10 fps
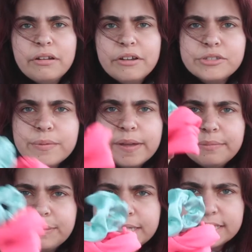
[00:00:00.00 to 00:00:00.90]
I also have a
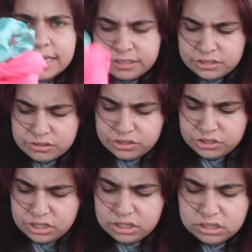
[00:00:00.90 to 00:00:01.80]
headband and a
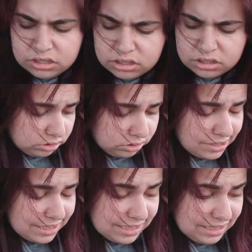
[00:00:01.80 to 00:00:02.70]
scrunchie.
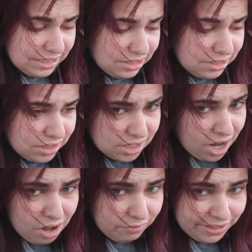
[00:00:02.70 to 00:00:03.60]
This is
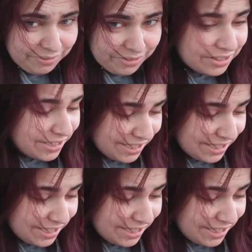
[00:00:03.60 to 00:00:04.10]
not what I want to